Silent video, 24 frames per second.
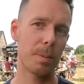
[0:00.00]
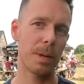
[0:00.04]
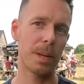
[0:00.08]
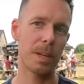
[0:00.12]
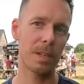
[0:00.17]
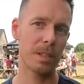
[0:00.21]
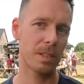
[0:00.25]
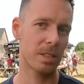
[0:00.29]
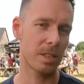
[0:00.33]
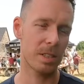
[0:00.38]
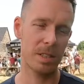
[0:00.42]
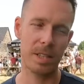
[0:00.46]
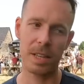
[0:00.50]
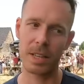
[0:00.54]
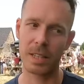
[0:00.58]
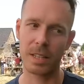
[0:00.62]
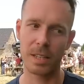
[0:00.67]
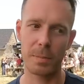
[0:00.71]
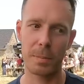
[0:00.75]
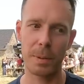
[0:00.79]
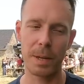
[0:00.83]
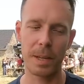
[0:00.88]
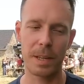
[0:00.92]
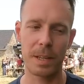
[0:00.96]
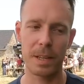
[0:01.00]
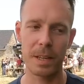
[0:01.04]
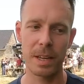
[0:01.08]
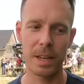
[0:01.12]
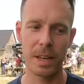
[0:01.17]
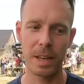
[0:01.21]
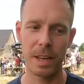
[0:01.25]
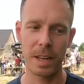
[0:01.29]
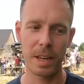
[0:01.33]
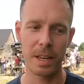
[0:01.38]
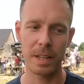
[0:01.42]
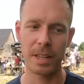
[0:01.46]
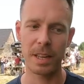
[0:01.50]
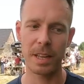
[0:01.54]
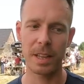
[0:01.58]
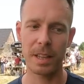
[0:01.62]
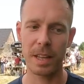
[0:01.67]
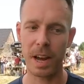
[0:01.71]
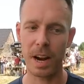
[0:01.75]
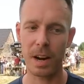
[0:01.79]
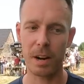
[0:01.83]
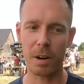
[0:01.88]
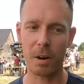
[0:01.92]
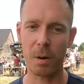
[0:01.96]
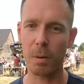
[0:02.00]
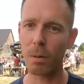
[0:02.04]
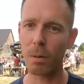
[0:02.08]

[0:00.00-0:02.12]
beers that speak that they are